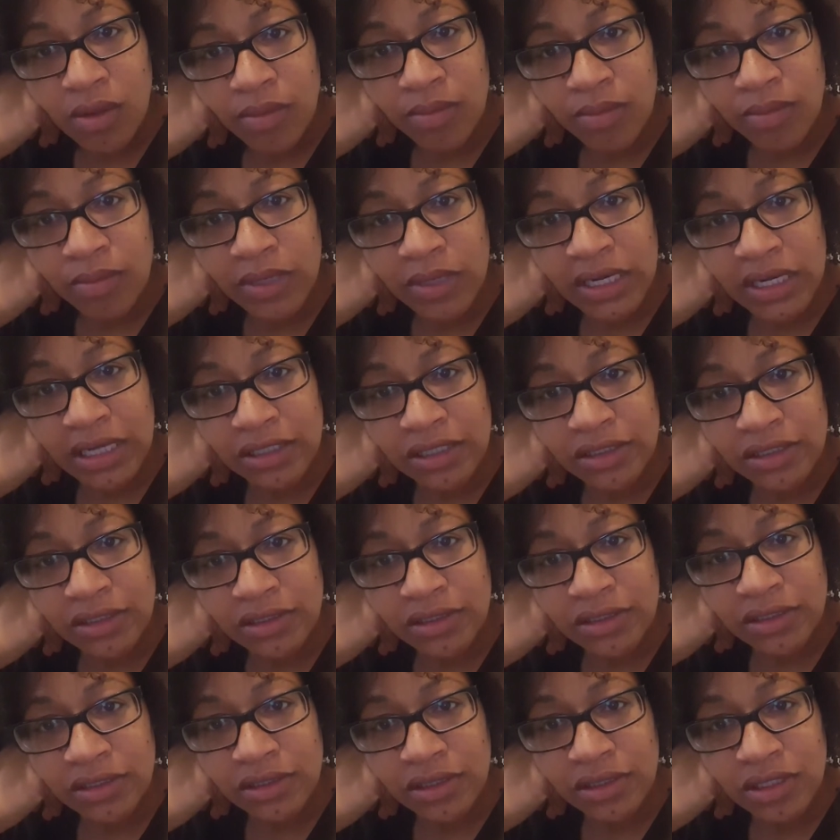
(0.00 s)

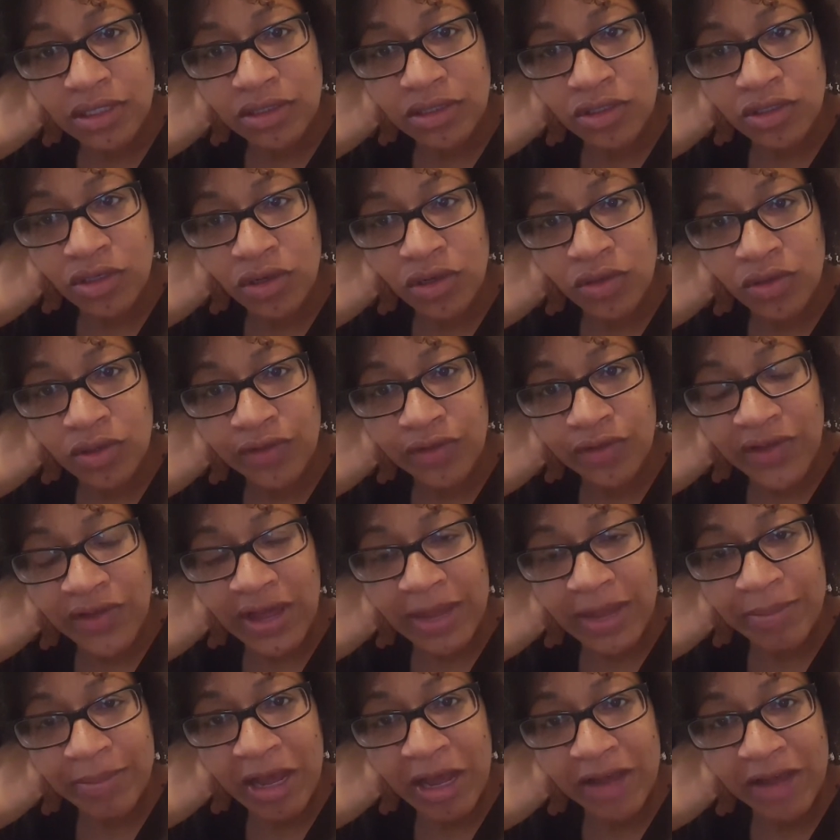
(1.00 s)
Bananas, you know, if
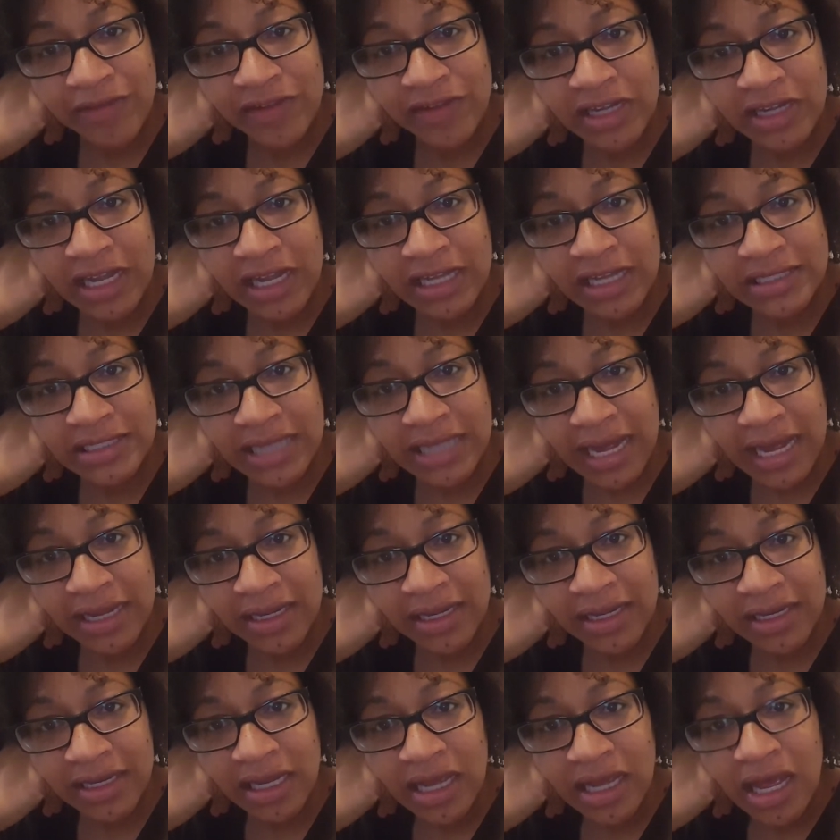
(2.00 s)
I'm having
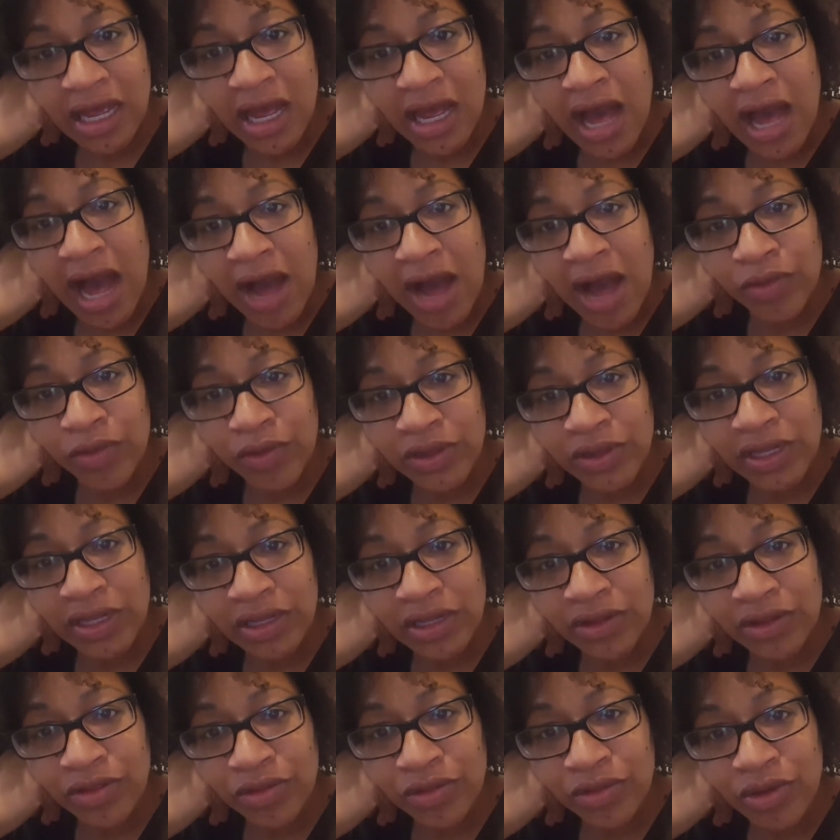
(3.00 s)
anxiety, I will
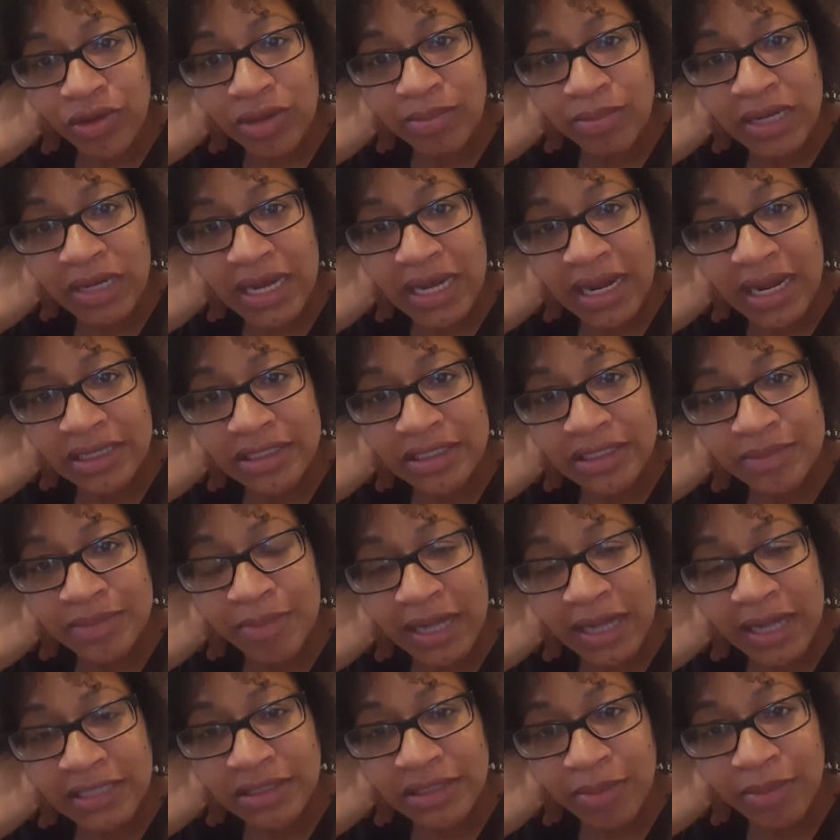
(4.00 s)
eat 3 bananas
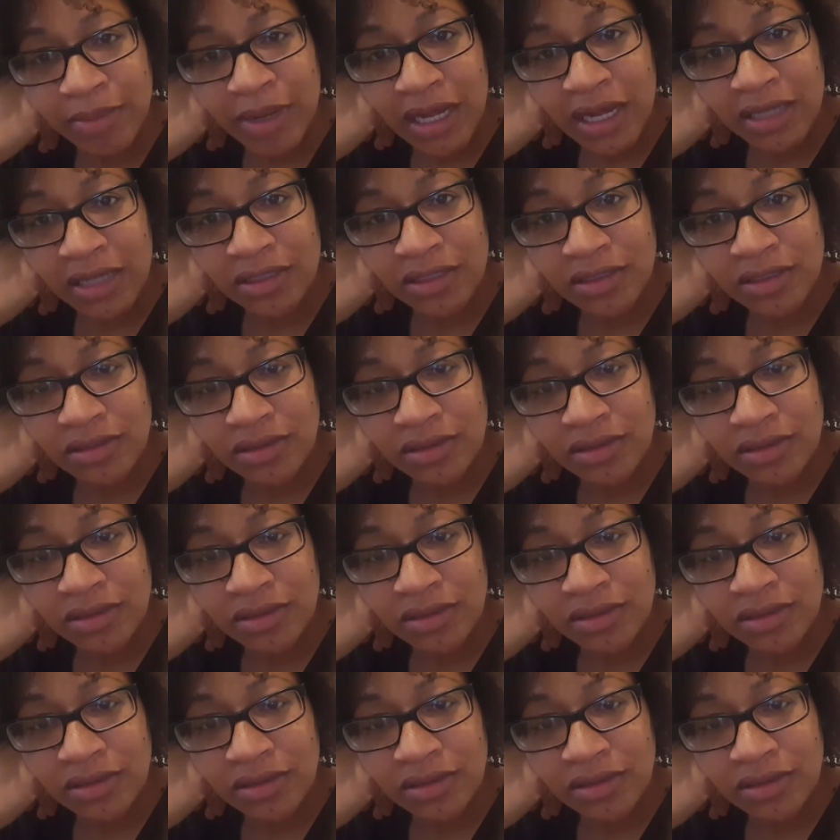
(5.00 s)
back to back.